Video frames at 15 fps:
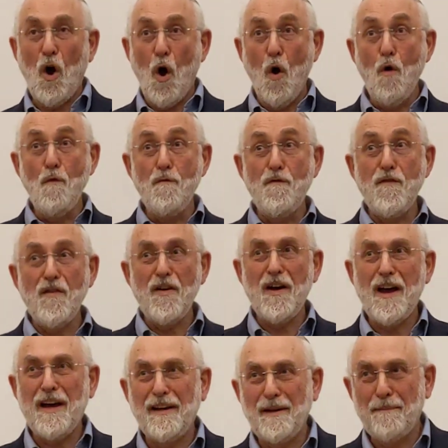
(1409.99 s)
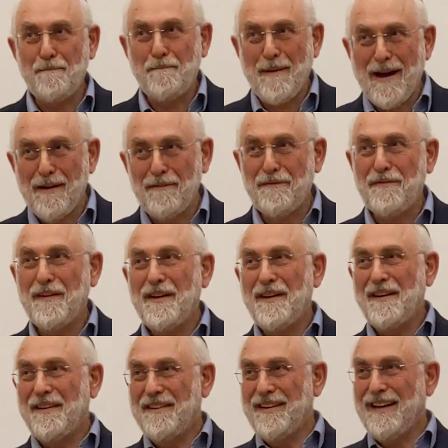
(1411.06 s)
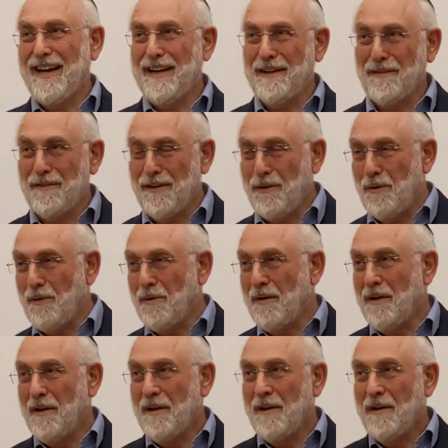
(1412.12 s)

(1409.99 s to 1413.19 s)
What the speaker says: over and above the line of the law.